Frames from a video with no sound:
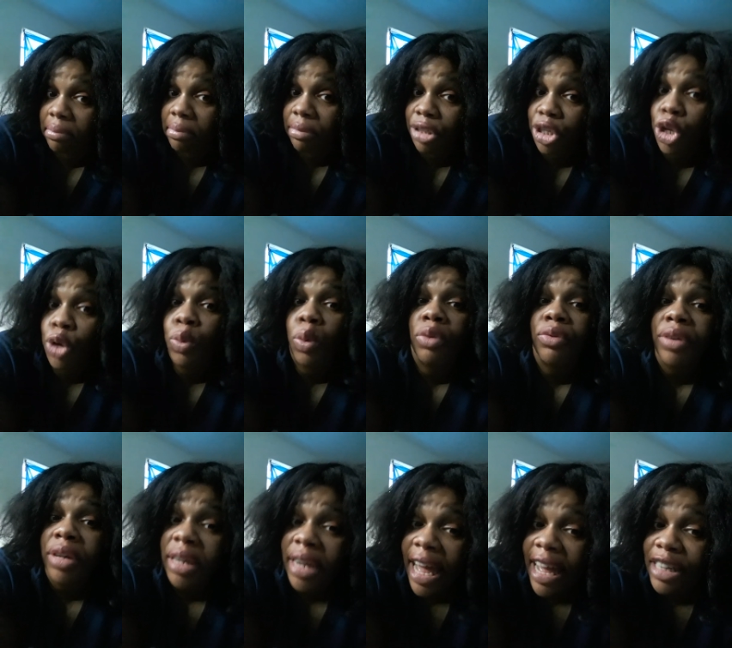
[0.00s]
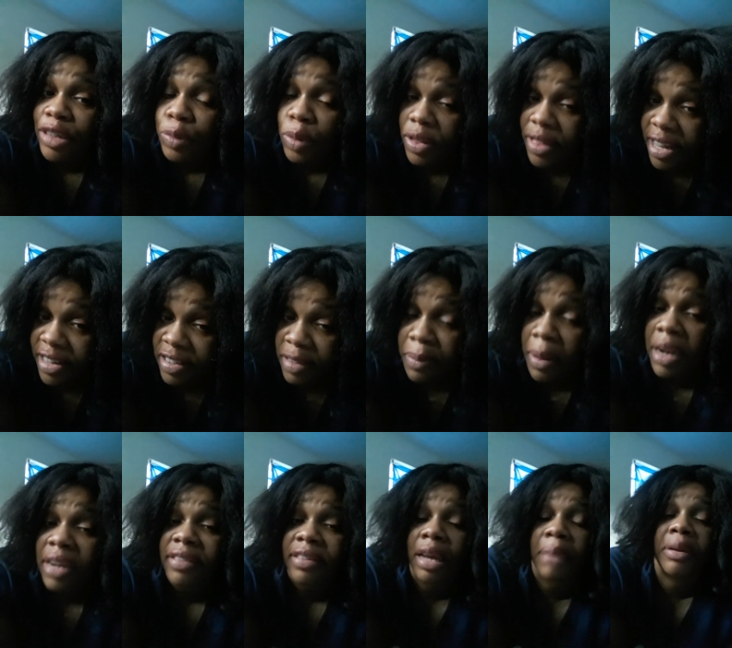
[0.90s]
you will realize where that smell
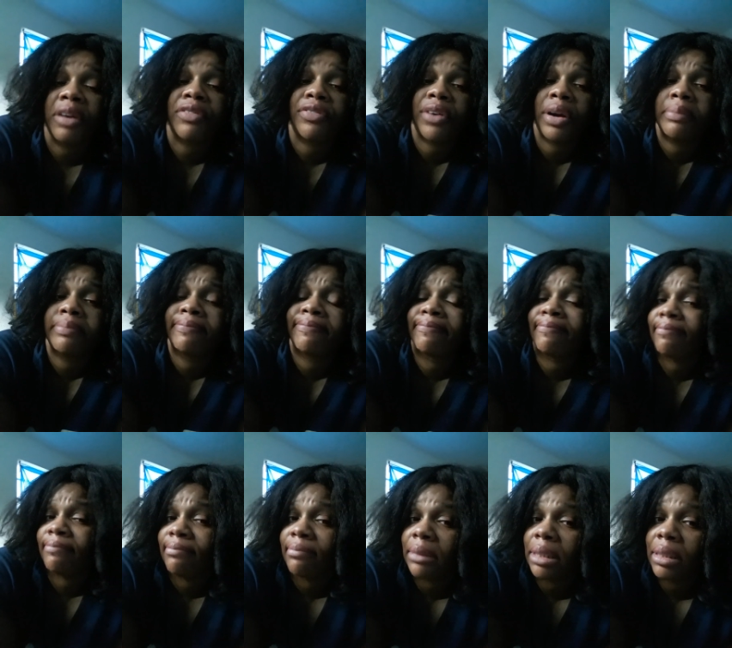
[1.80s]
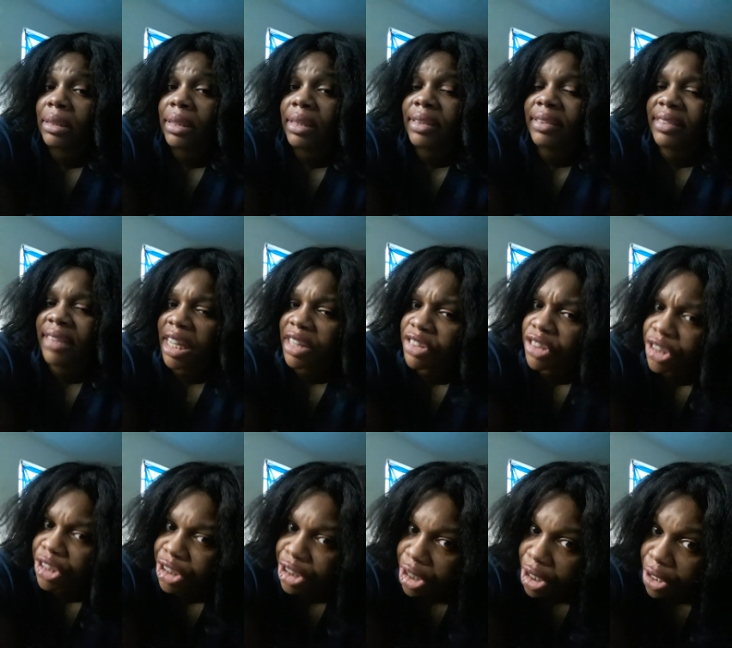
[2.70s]
is coming from. Take the
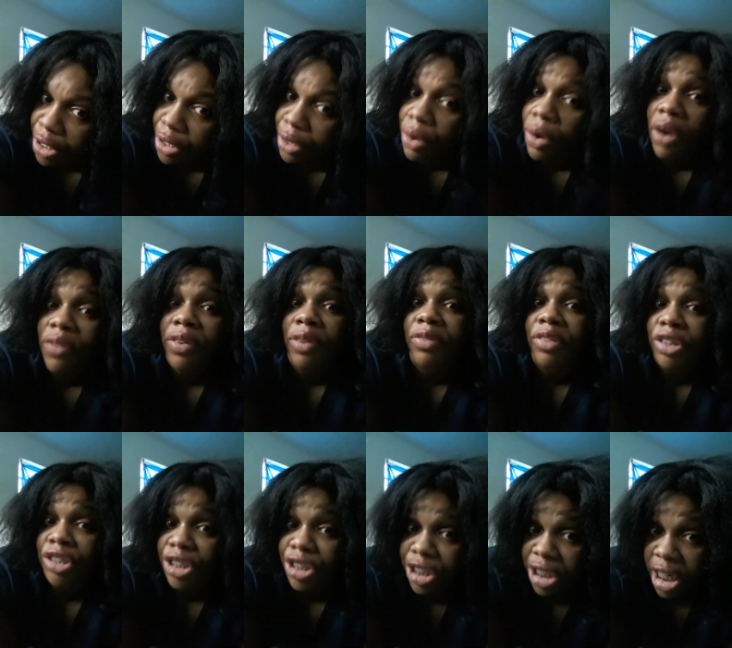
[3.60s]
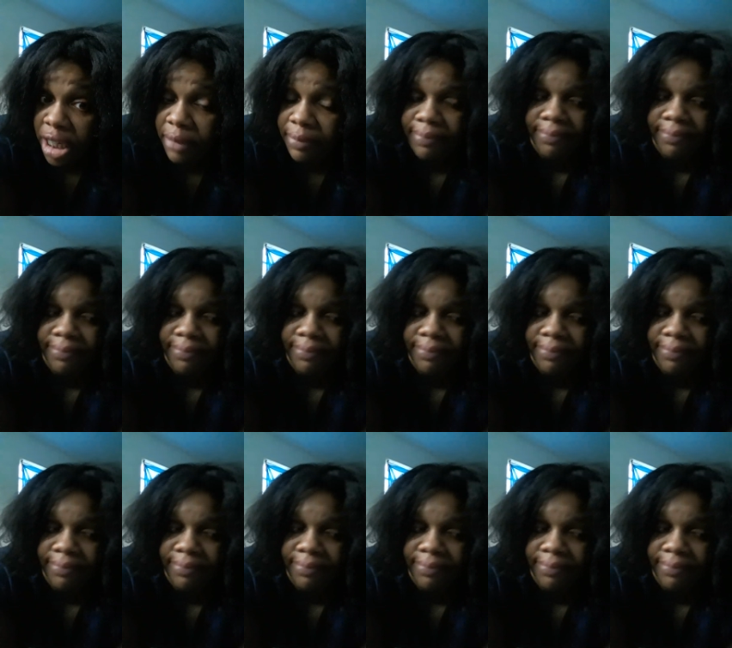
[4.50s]
sugar off of the shit.